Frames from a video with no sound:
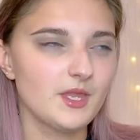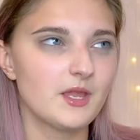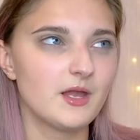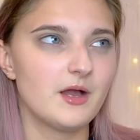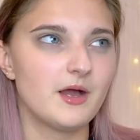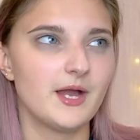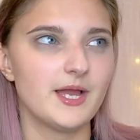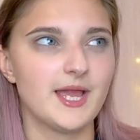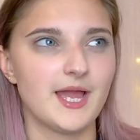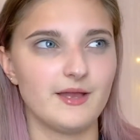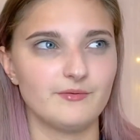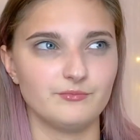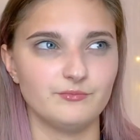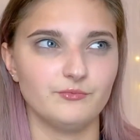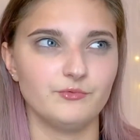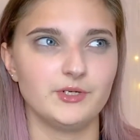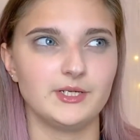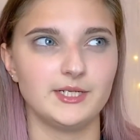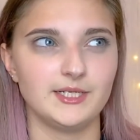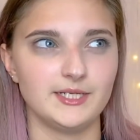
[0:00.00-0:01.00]
I haven't
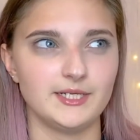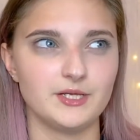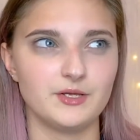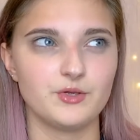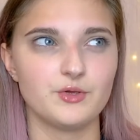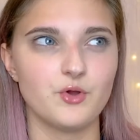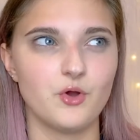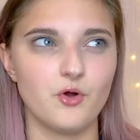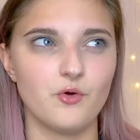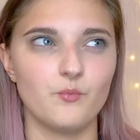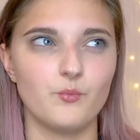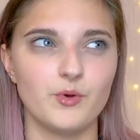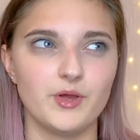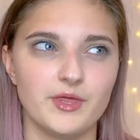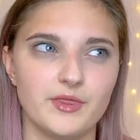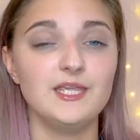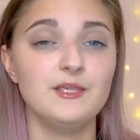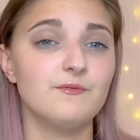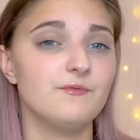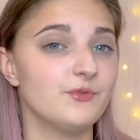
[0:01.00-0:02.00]
really got on
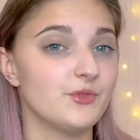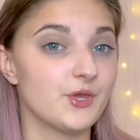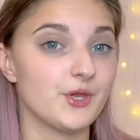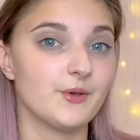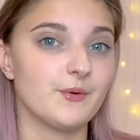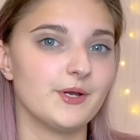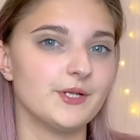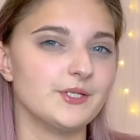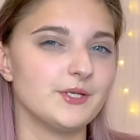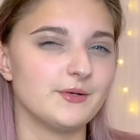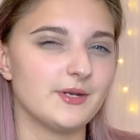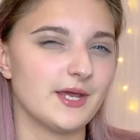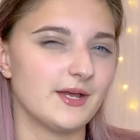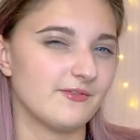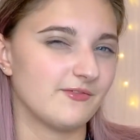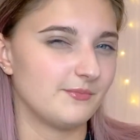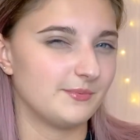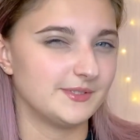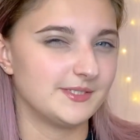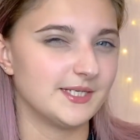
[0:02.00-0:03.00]
with, even though I don't
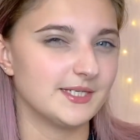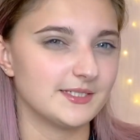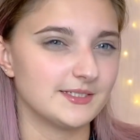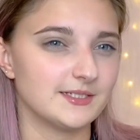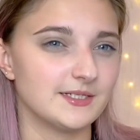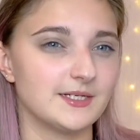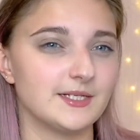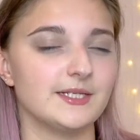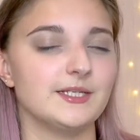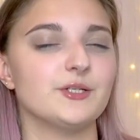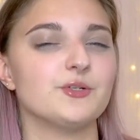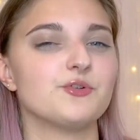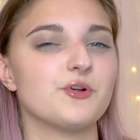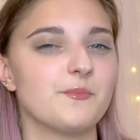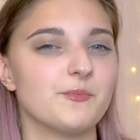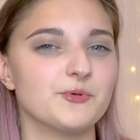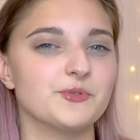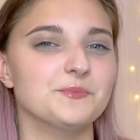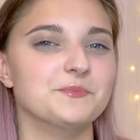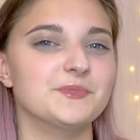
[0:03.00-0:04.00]
have particularly
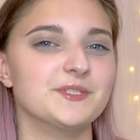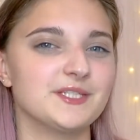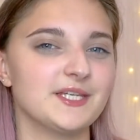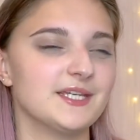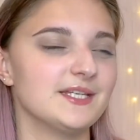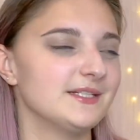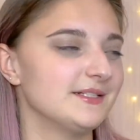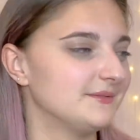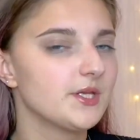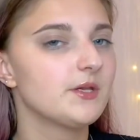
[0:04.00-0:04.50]
troublesome skin.